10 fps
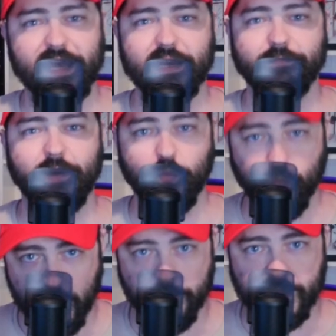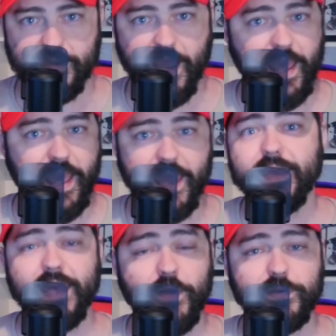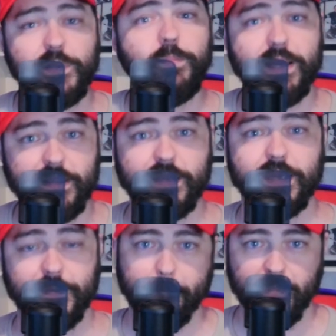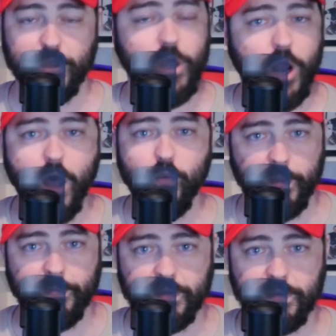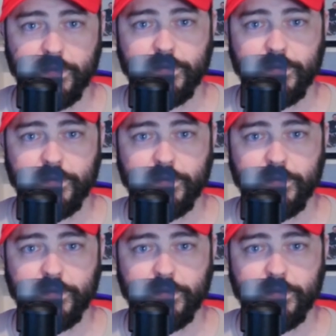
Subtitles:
about women and accountability. Not all women.